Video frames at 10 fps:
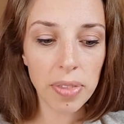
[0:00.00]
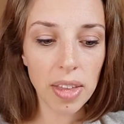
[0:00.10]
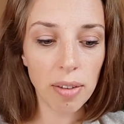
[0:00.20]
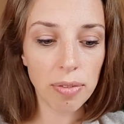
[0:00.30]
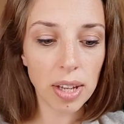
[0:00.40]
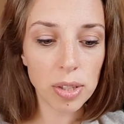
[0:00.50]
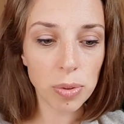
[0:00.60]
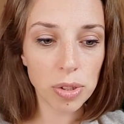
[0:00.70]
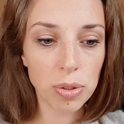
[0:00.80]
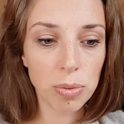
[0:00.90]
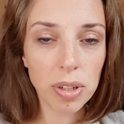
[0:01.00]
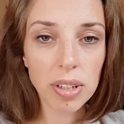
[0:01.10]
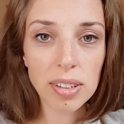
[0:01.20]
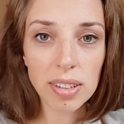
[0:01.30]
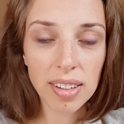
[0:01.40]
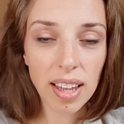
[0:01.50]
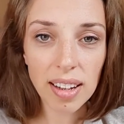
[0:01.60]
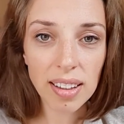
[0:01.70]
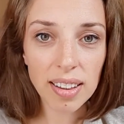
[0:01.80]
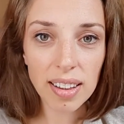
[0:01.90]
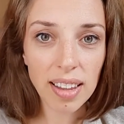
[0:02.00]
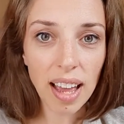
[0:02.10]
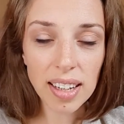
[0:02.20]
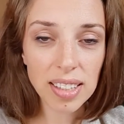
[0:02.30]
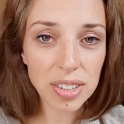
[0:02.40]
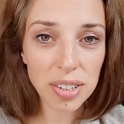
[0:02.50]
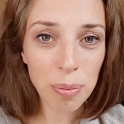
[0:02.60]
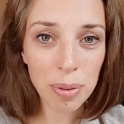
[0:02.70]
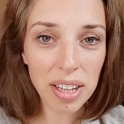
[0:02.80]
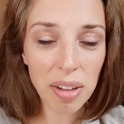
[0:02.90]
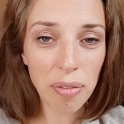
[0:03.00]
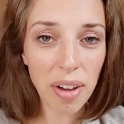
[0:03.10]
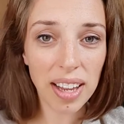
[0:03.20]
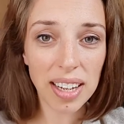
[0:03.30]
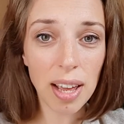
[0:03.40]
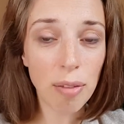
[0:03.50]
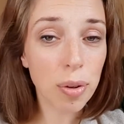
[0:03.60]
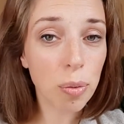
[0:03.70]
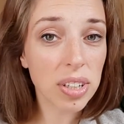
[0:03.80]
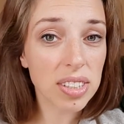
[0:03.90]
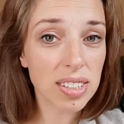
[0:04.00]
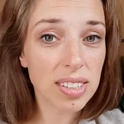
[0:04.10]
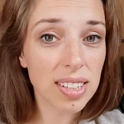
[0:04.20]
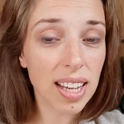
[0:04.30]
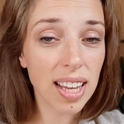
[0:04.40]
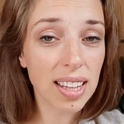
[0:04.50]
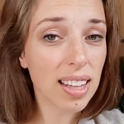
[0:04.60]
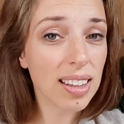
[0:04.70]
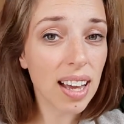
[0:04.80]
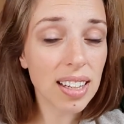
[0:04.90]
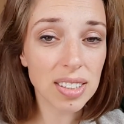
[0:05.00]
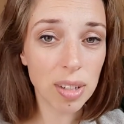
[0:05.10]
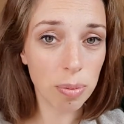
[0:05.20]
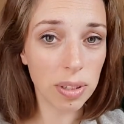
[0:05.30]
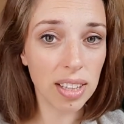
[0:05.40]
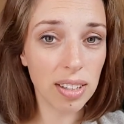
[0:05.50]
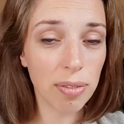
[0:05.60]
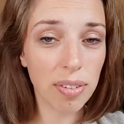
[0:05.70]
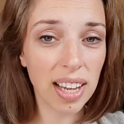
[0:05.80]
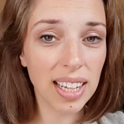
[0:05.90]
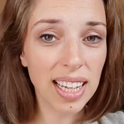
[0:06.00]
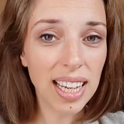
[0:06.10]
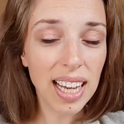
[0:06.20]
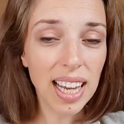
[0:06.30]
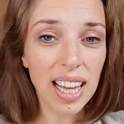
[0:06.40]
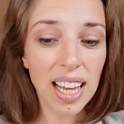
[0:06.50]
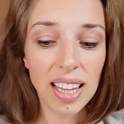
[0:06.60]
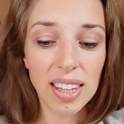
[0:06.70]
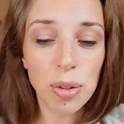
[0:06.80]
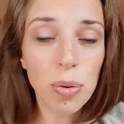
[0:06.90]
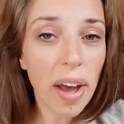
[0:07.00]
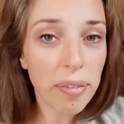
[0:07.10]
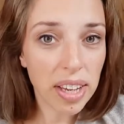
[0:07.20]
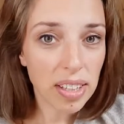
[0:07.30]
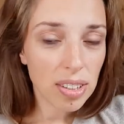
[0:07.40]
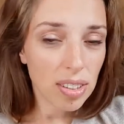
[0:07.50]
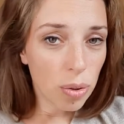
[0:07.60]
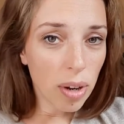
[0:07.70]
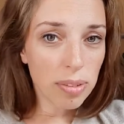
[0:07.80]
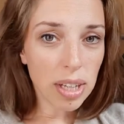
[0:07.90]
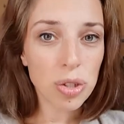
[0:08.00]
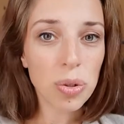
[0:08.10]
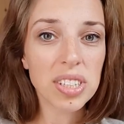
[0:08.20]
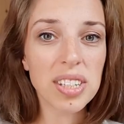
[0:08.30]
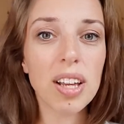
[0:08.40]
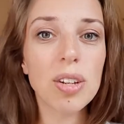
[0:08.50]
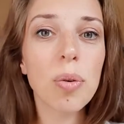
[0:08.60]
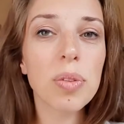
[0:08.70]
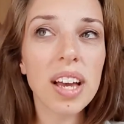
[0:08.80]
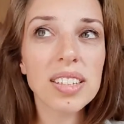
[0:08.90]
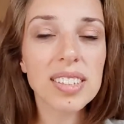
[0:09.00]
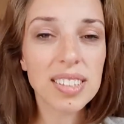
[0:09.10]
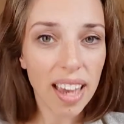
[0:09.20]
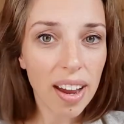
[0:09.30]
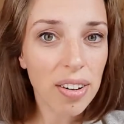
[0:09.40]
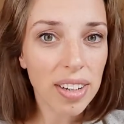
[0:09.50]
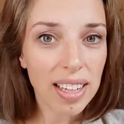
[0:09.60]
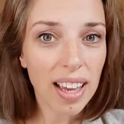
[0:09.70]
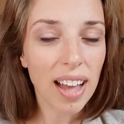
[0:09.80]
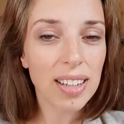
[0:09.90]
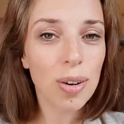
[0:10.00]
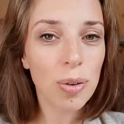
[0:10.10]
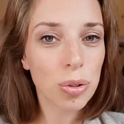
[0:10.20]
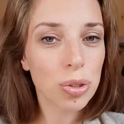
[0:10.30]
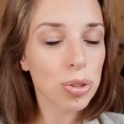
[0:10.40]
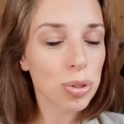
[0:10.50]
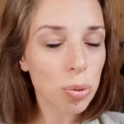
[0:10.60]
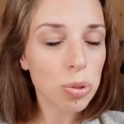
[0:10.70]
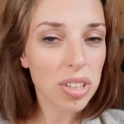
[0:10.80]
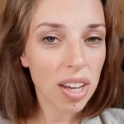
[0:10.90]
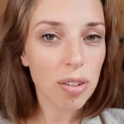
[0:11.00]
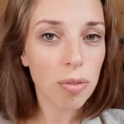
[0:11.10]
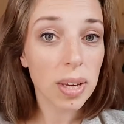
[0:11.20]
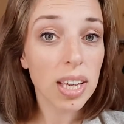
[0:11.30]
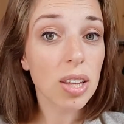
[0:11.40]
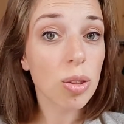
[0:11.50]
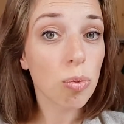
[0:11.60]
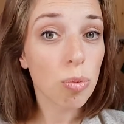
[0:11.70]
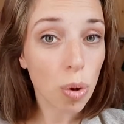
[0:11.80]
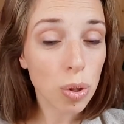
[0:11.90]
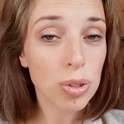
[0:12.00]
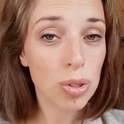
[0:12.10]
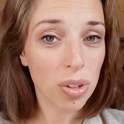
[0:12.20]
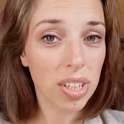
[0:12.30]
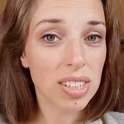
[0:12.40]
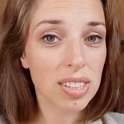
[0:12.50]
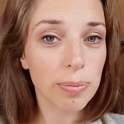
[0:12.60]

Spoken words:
If that's what you want, then that is completely fine. If you want to stay, then that is completely fine. You have that choice, and I know that's scary. I know you're so scared of making the wrong choice